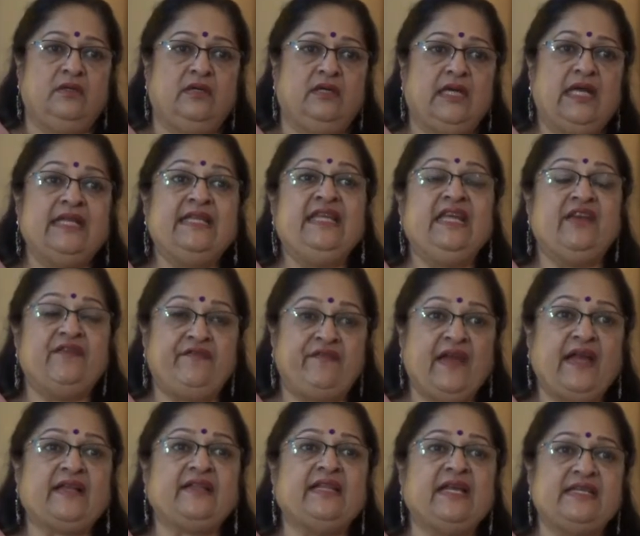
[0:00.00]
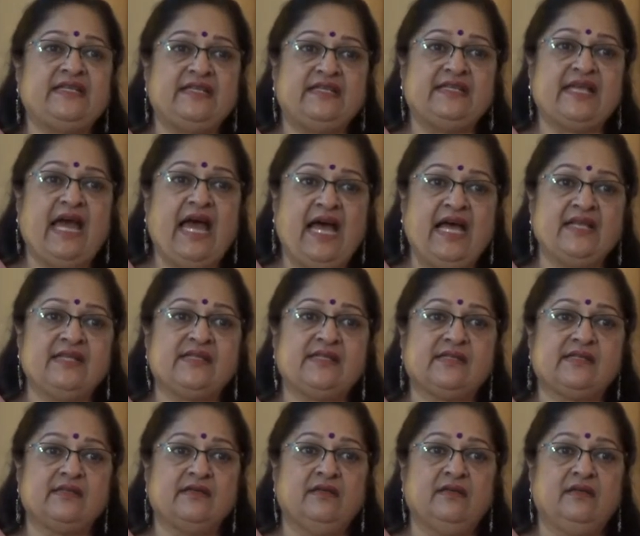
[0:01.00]
and the effect that it
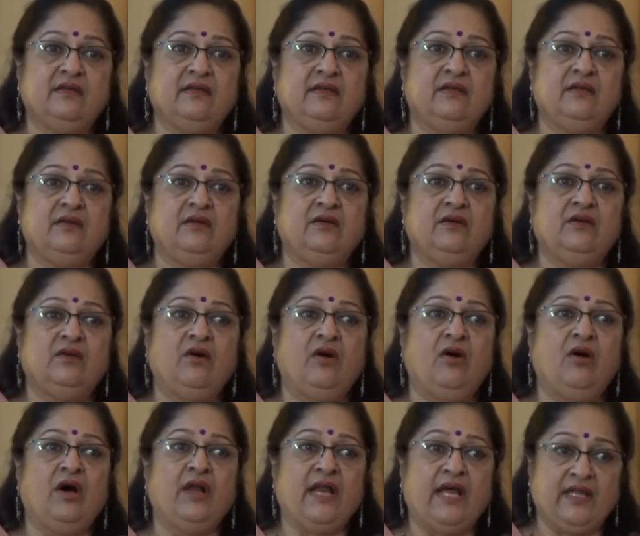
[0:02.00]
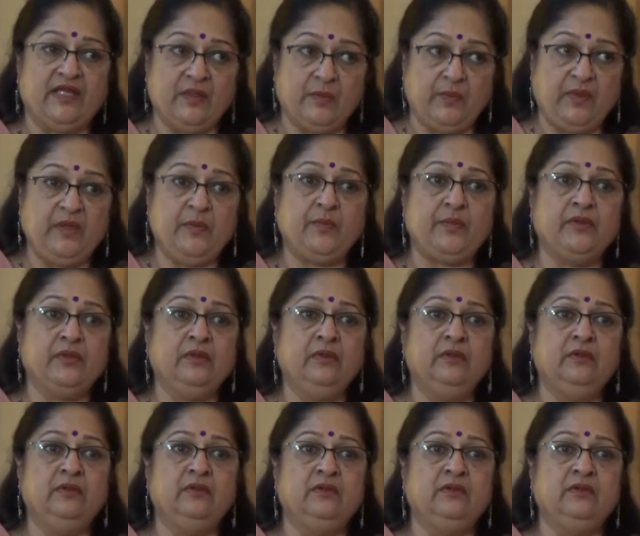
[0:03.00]
has on other people,